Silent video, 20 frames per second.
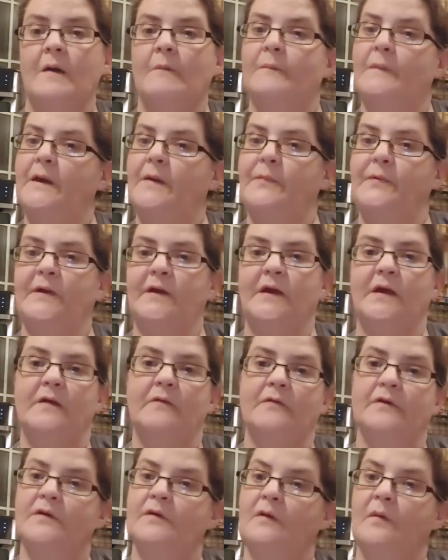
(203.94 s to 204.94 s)
maybe
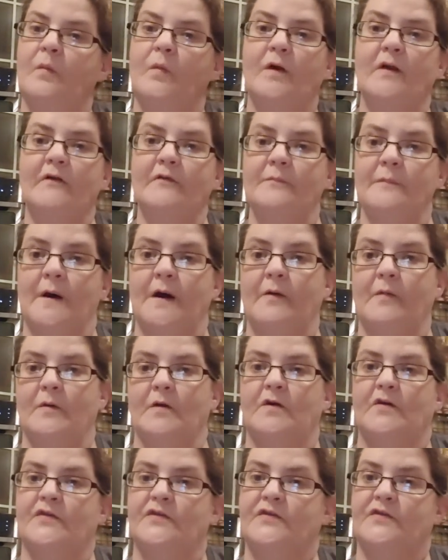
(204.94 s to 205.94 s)
even one of my
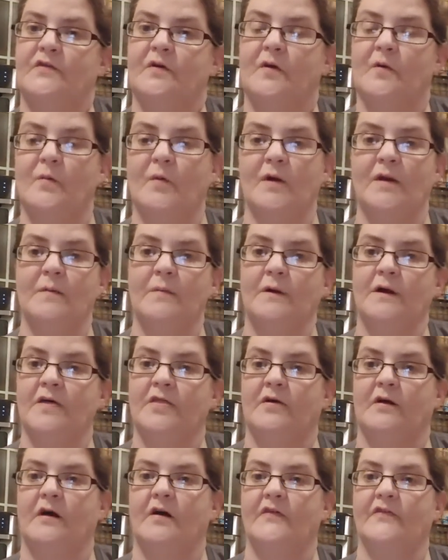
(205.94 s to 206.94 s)
words or one of my
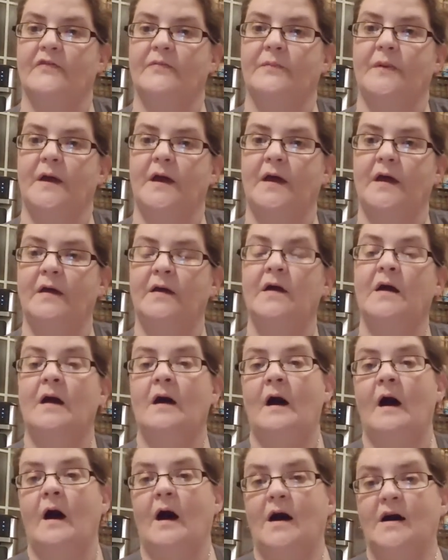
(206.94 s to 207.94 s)
thoughts may
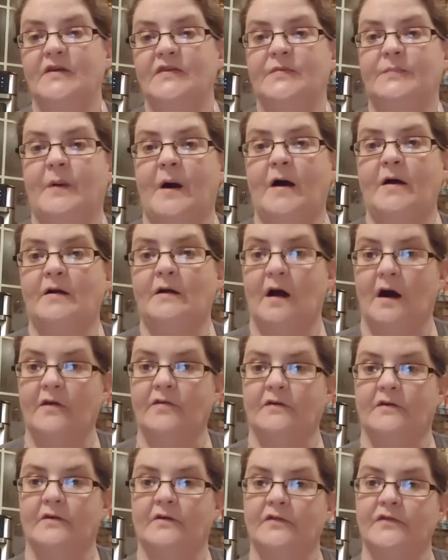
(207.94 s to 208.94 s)
inspire
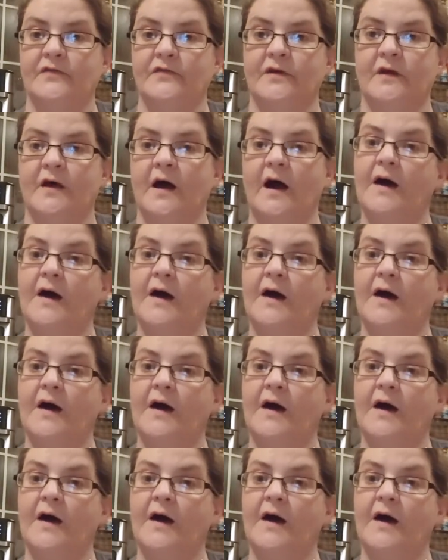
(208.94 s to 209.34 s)
others.